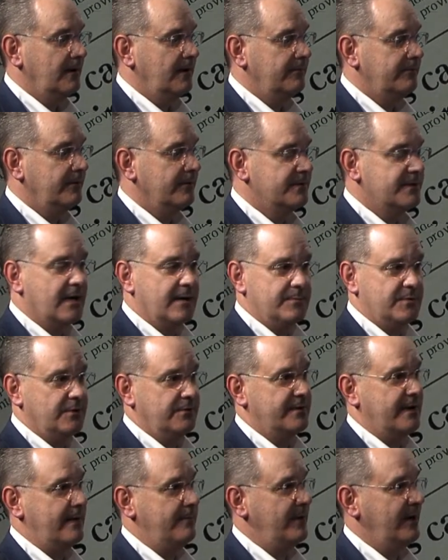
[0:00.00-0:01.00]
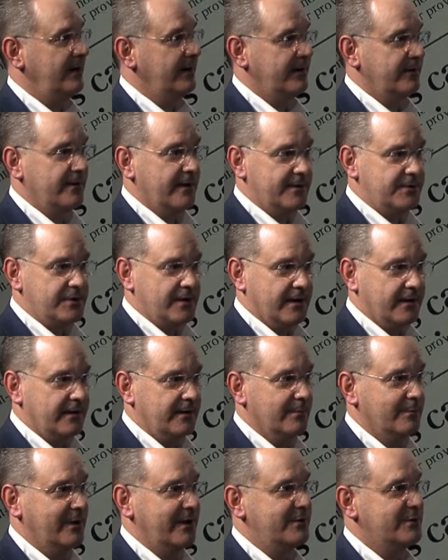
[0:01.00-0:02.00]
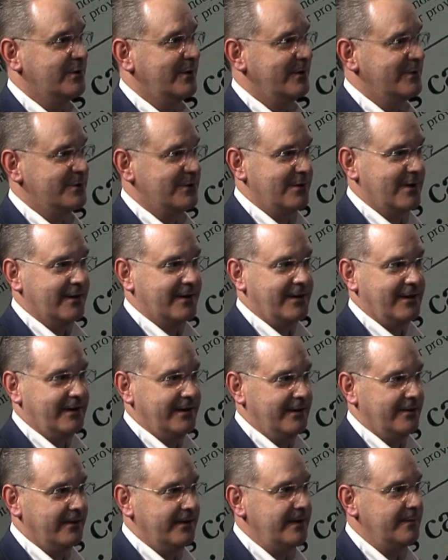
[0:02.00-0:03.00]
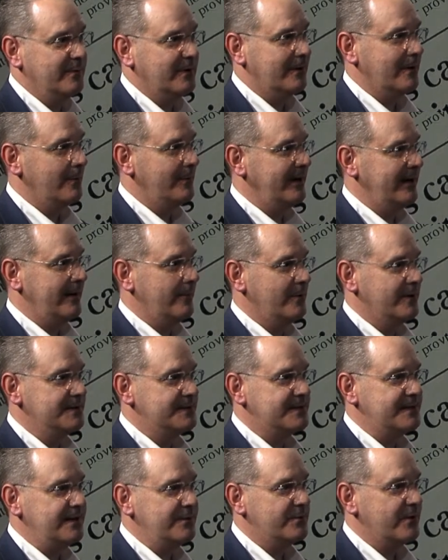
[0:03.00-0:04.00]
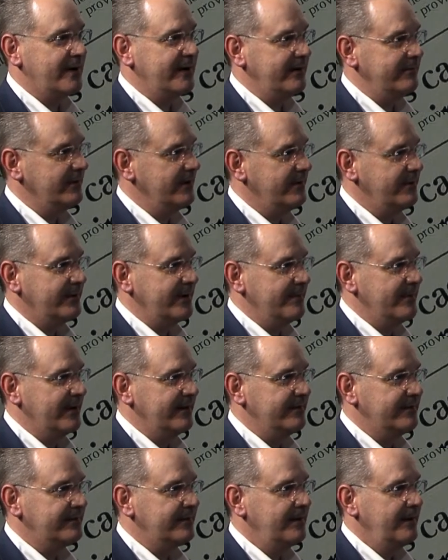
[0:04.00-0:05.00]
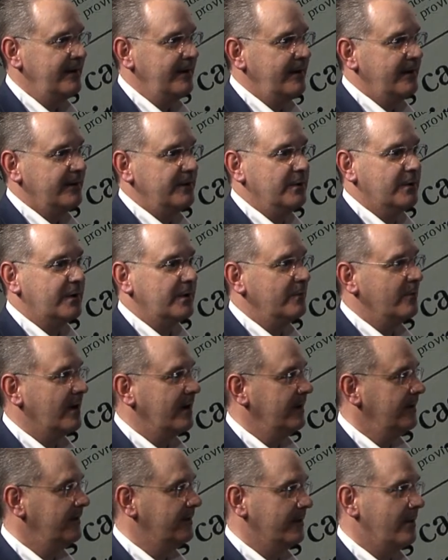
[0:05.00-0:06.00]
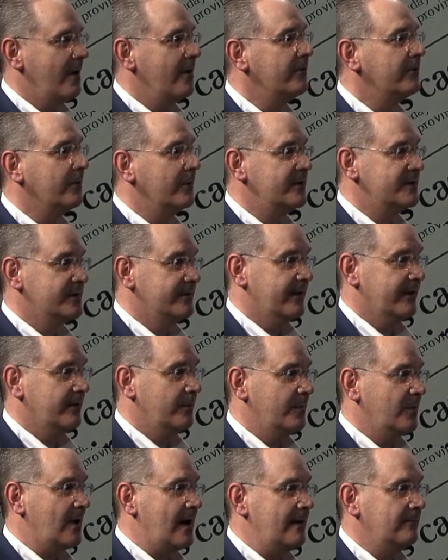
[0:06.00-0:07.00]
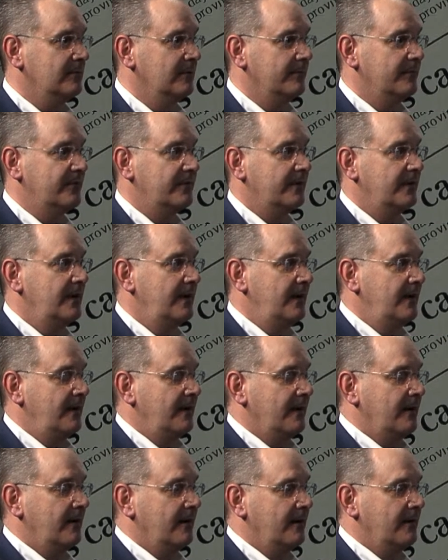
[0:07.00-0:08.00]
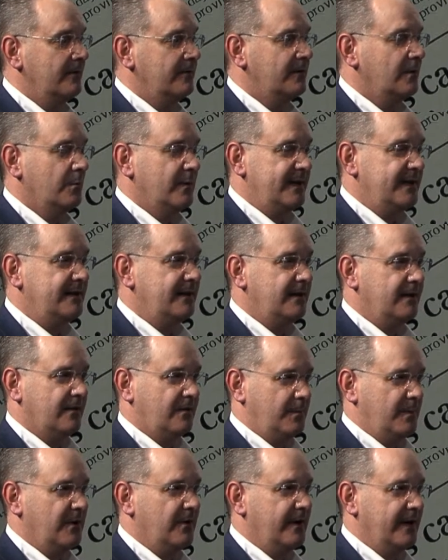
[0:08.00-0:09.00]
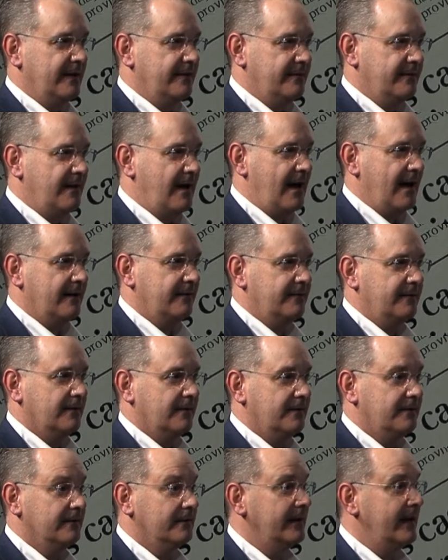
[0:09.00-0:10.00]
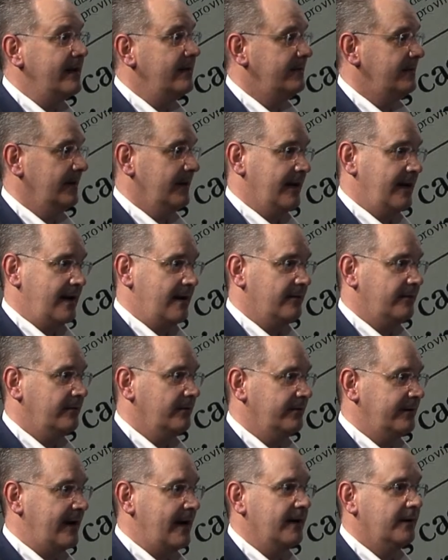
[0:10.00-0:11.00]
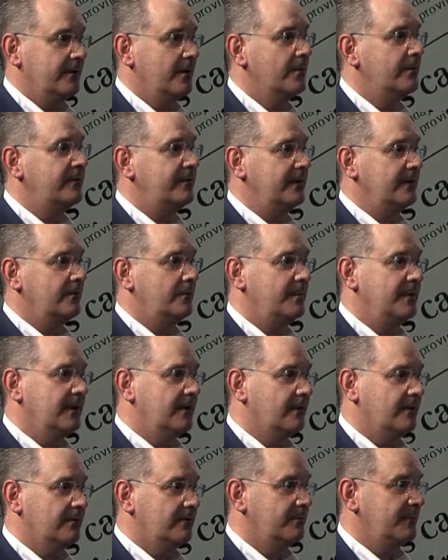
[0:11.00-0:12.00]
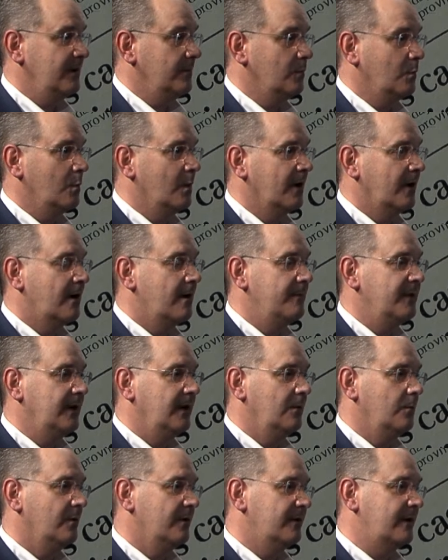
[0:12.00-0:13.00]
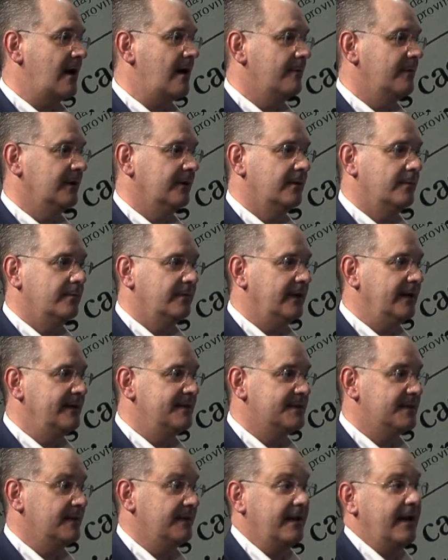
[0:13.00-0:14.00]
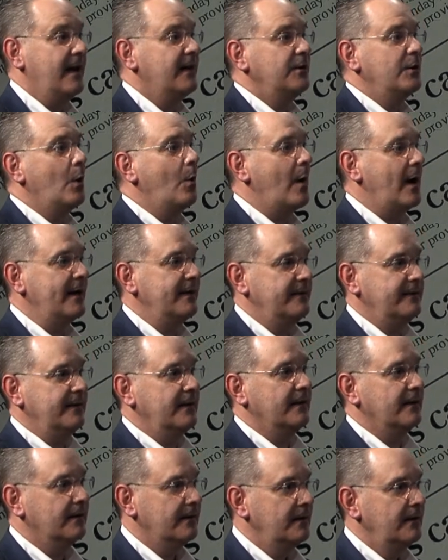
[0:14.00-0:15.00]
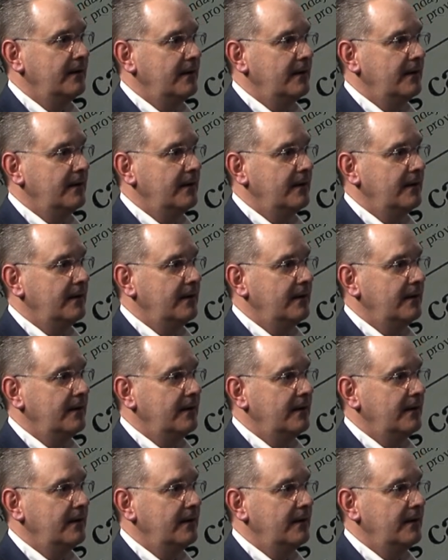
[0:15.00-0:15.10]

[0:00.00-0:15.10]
If you're a type 2 diabetic, you're not checking your blood sugars, you're not getting your hemoglobin A1C drawn every 3 months, you can run into all sorts of other problems. So we did experience that, delays in cancer diagnoses because people weren't coming in with common complaints that they had no idea,